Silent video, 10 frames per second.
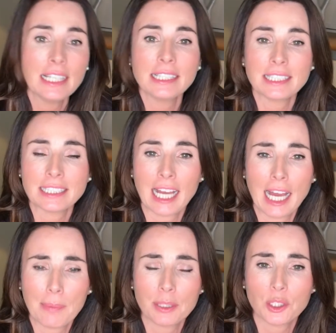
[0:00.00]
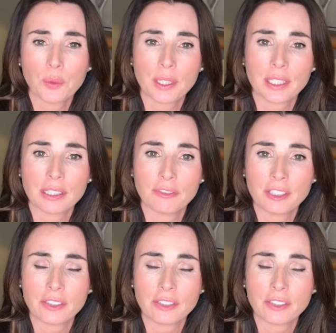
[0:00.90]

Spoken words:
This happens where the filler